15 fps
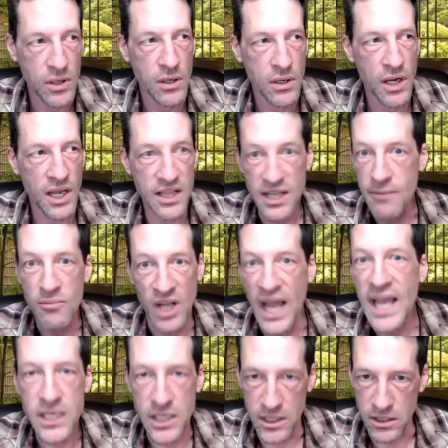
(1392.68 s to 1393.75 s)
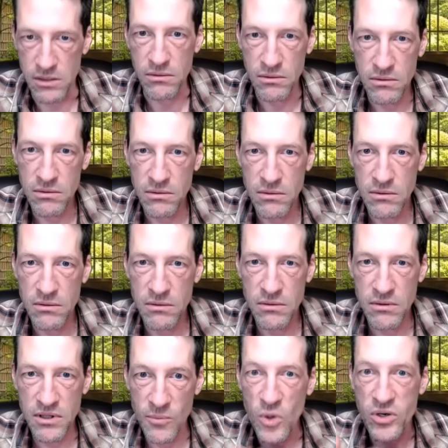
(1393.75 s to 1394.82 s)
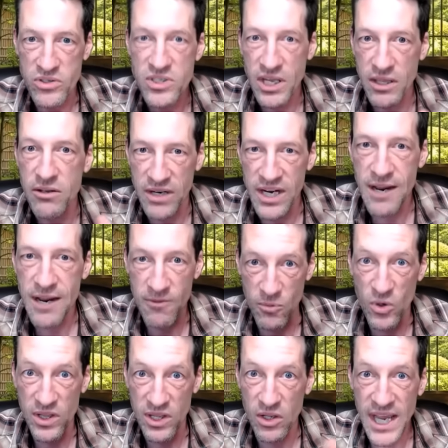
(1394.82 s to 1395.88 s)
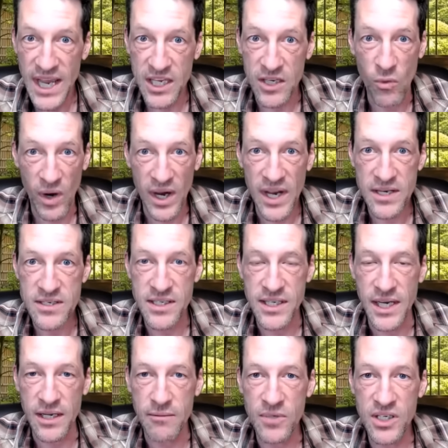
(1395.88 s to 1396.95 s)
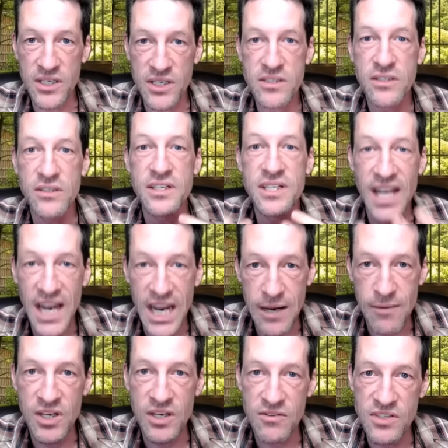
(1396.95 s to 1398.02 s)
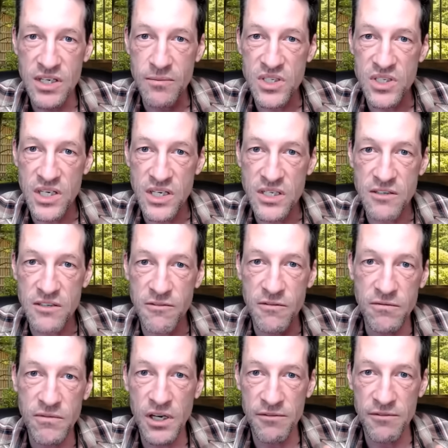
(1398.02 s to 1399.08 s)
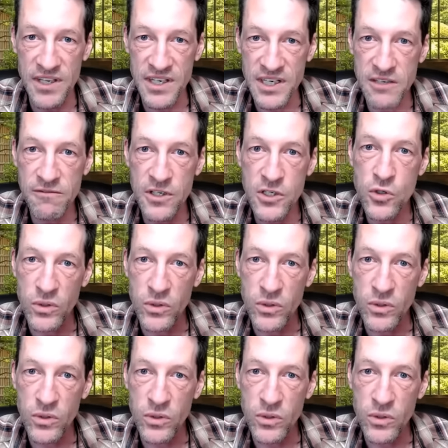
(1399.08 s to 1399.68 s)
and them liking you the more you say their name, the more they'll like you. Why is that? Because the mm-hmm. name gives them a sense of, of individual